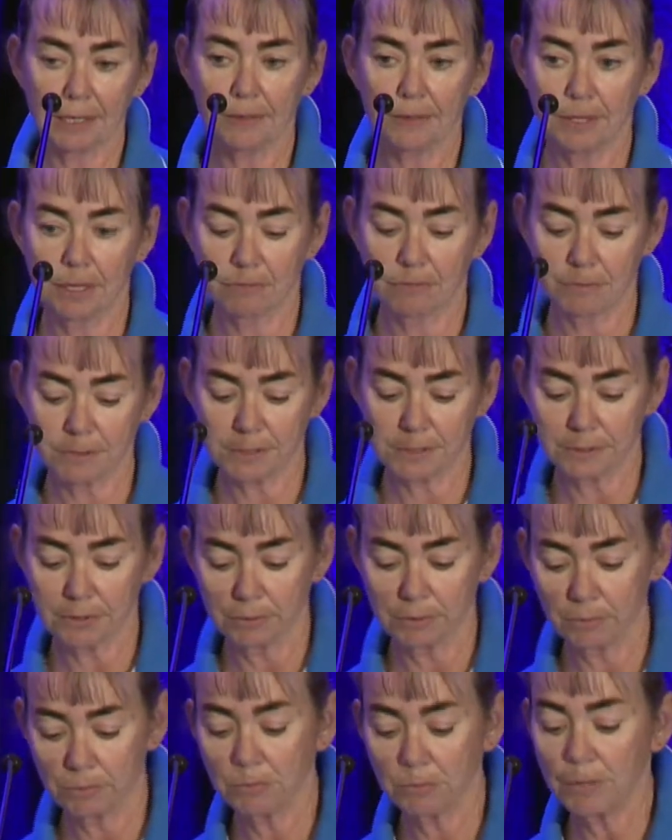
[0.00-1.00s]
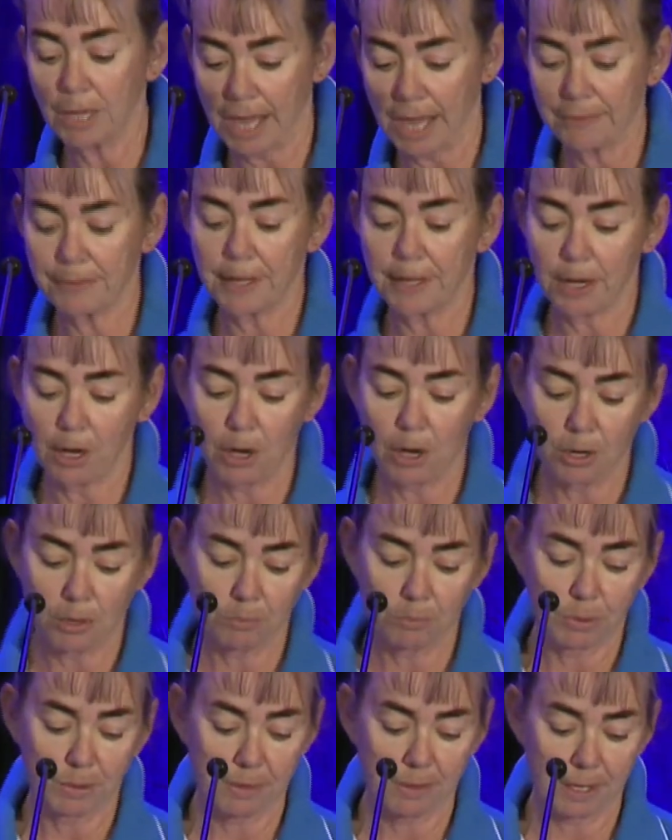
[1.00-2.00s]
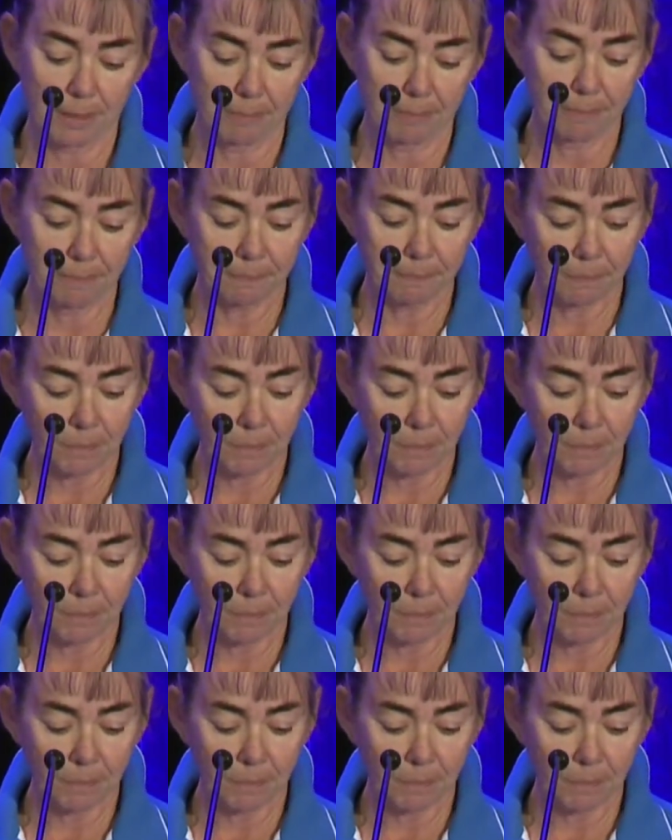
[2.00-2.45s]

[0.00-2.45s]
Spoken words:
in their facility, at their home with them.